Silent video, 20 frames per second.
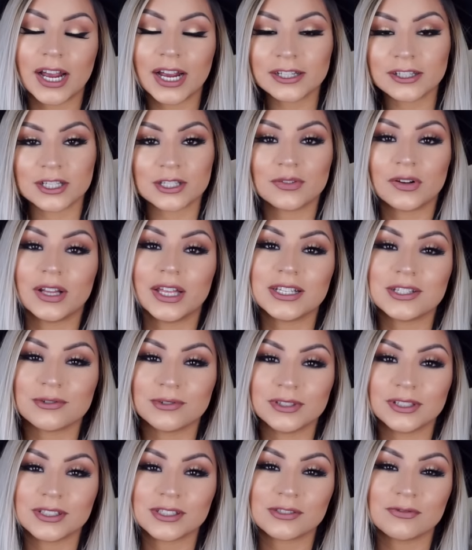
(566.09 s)
I just felt like
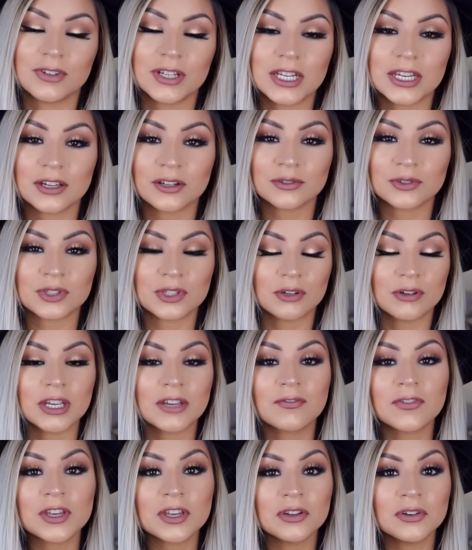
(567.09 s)
doing this video. So
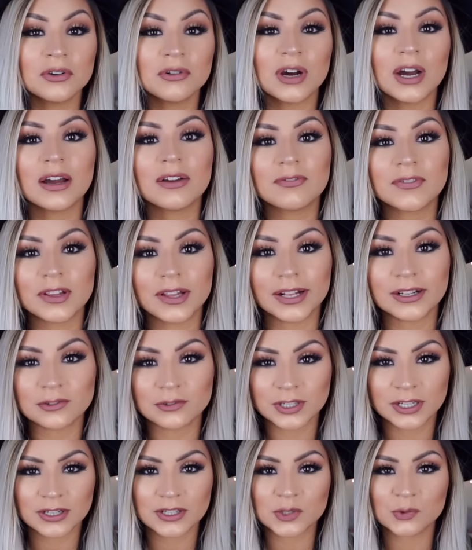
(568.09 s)
if you uh, feel like
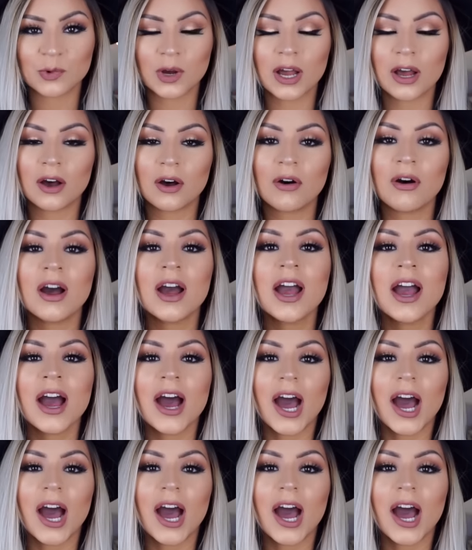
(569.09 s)
doing it as well,